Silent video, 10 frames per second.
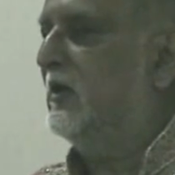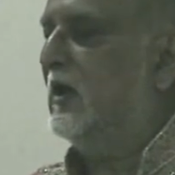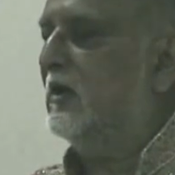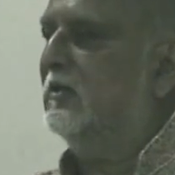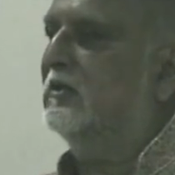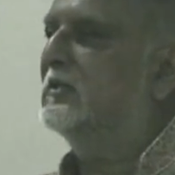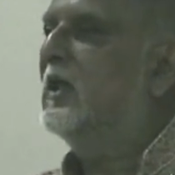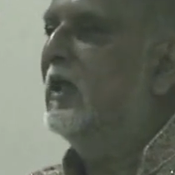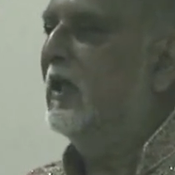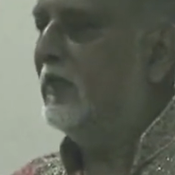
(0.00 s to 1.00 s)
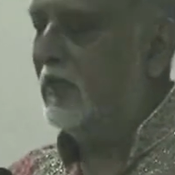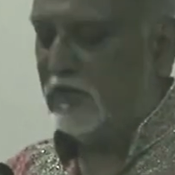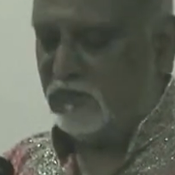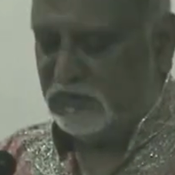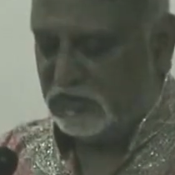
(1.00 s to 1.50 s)
in darkness, and
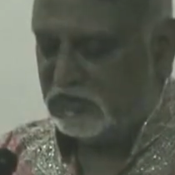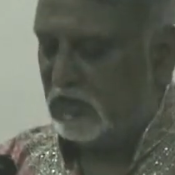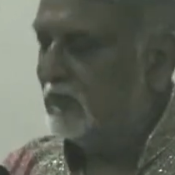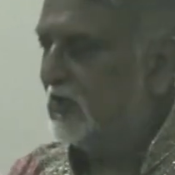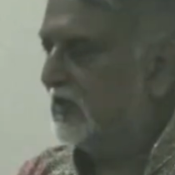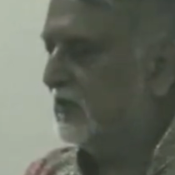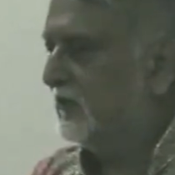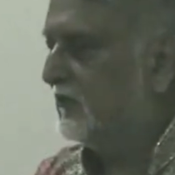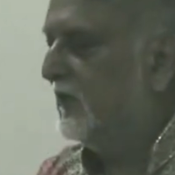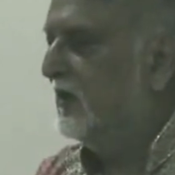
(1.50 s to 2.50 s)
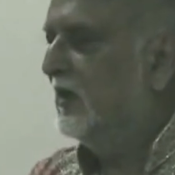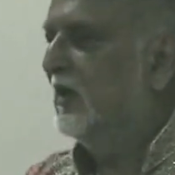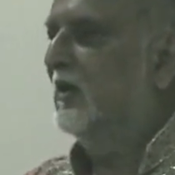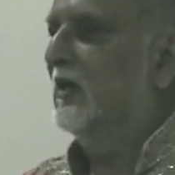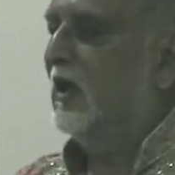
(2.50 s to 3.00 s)
that was the subject of
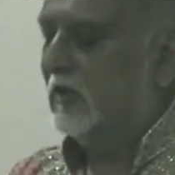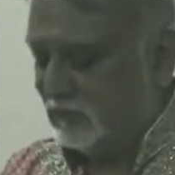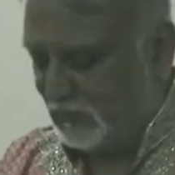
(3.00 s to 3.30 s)
our